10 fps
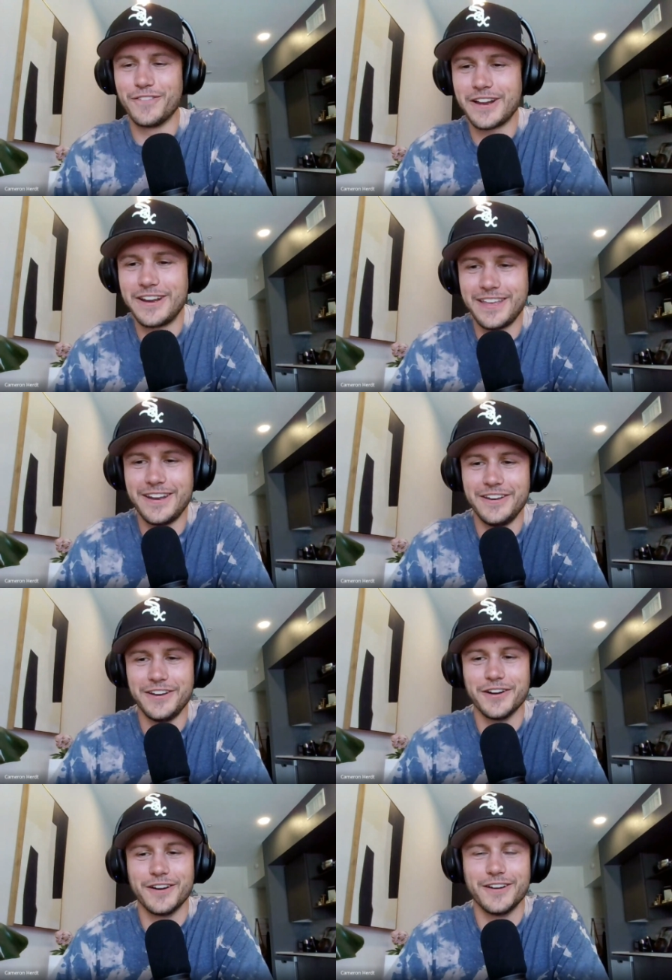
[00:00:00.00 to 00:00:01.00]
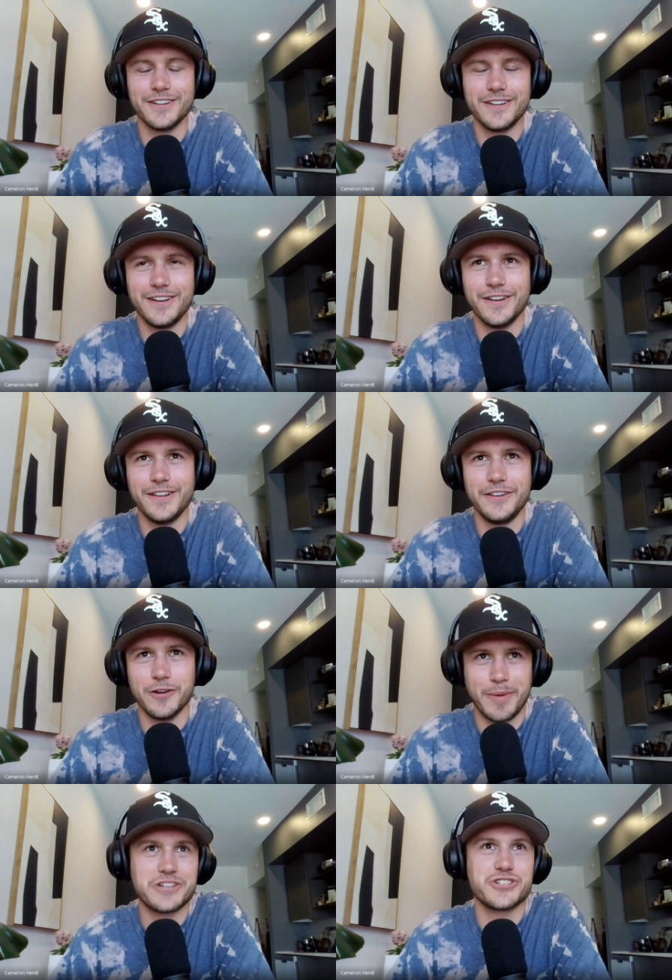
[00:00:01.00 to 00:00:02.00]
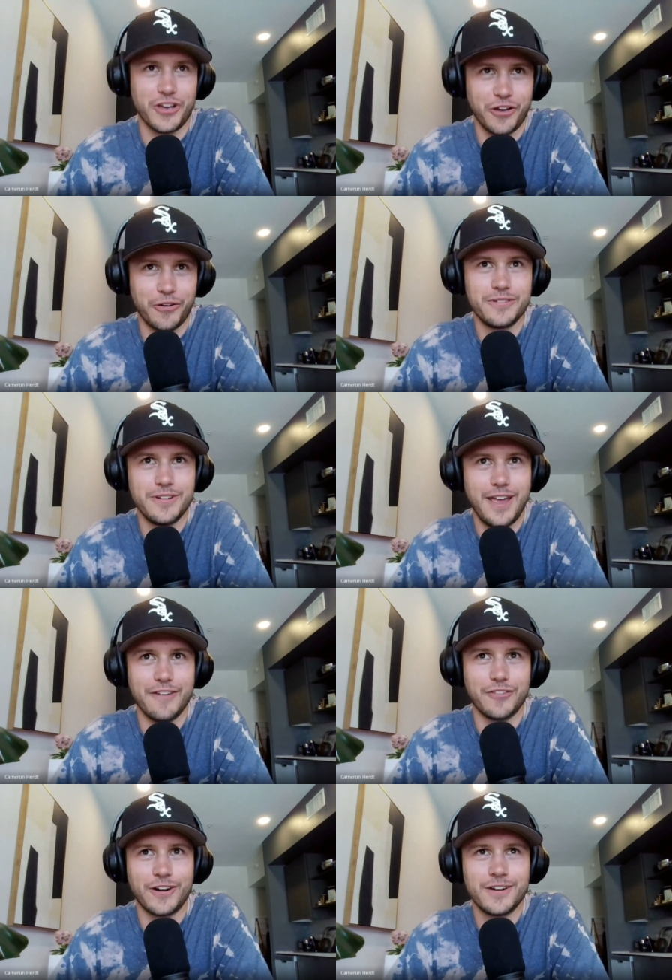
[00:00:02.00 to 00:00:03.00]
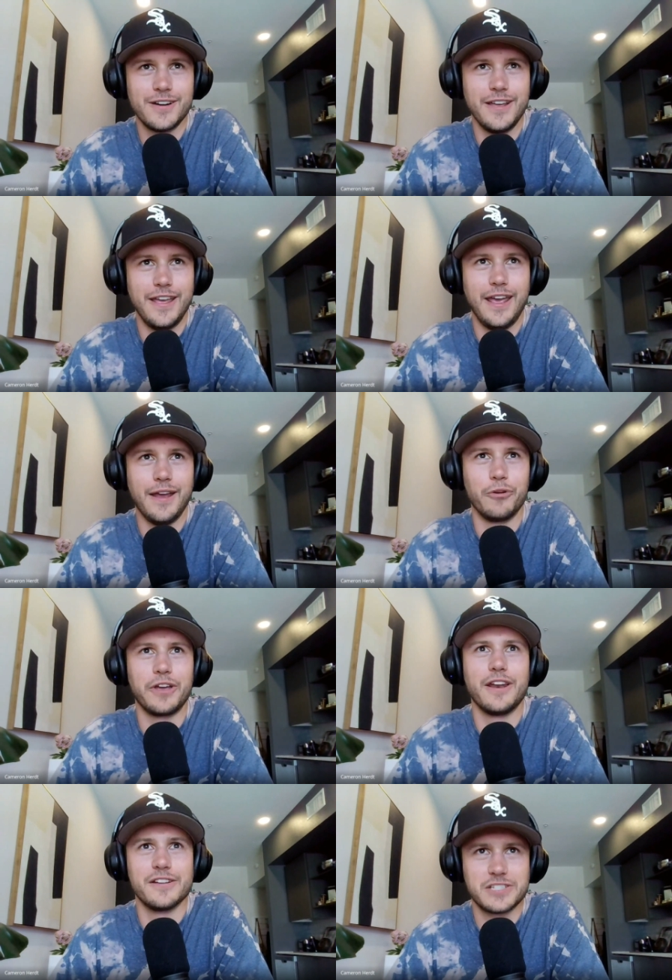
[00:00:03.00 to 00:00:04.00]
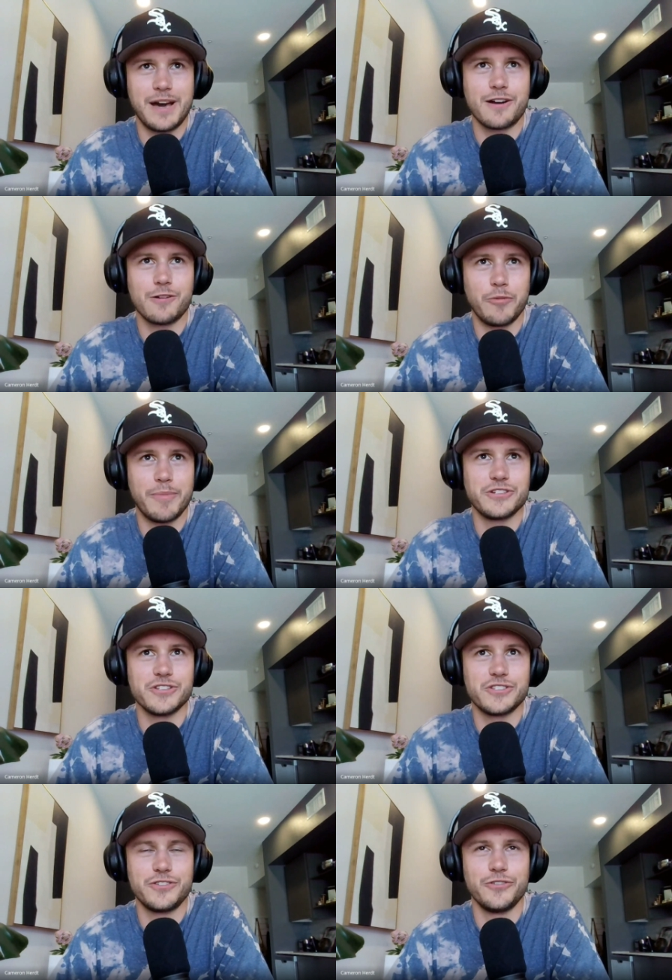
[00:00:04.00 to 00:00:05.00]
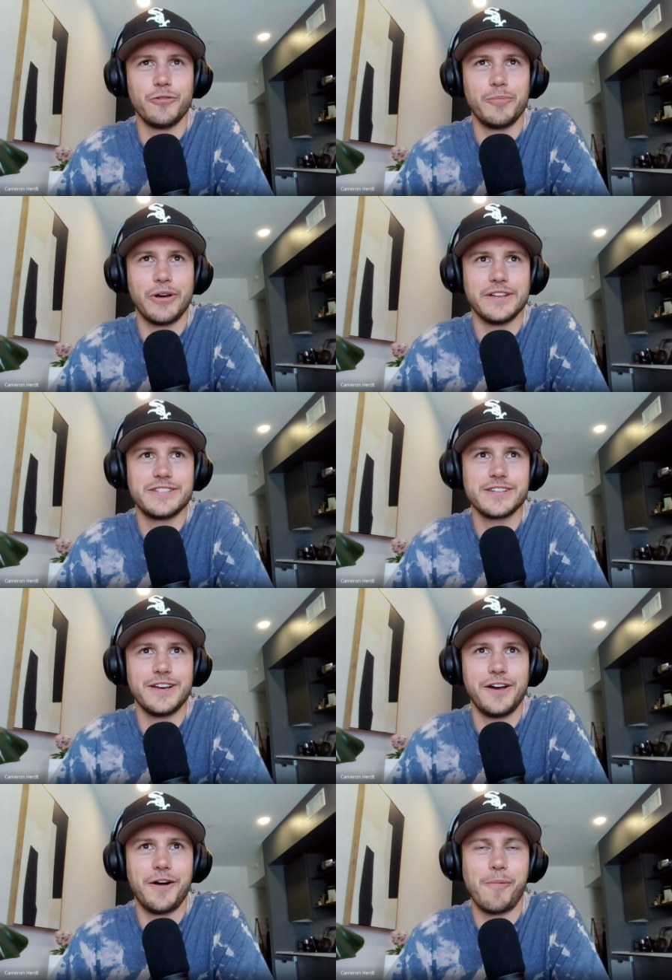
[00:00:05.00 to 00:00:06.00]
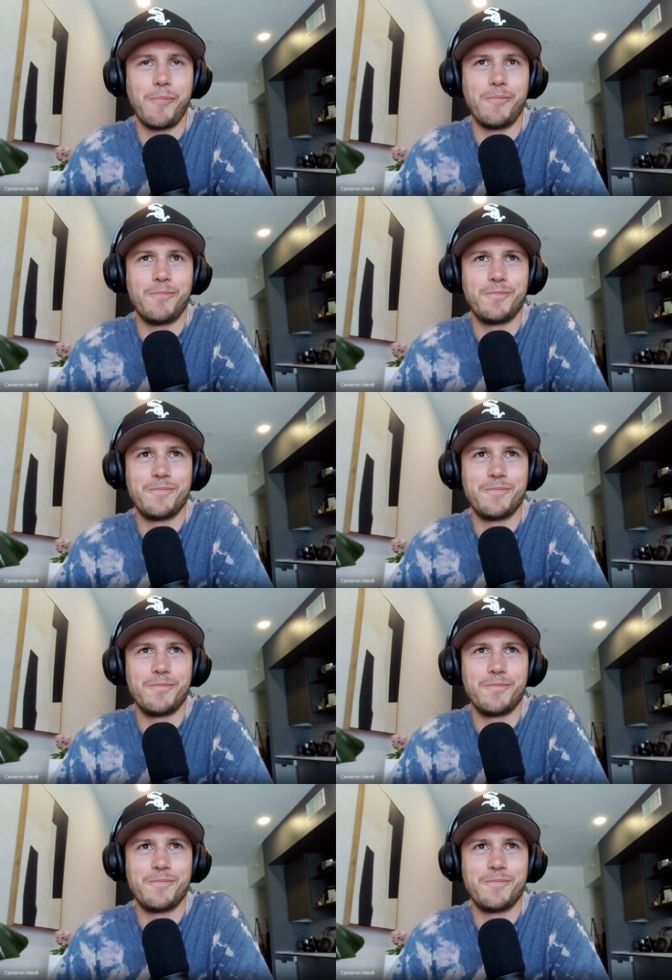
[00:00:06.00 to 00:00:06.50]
we're going to get into your your best show ever and we'll get into some honorable mentions too, but um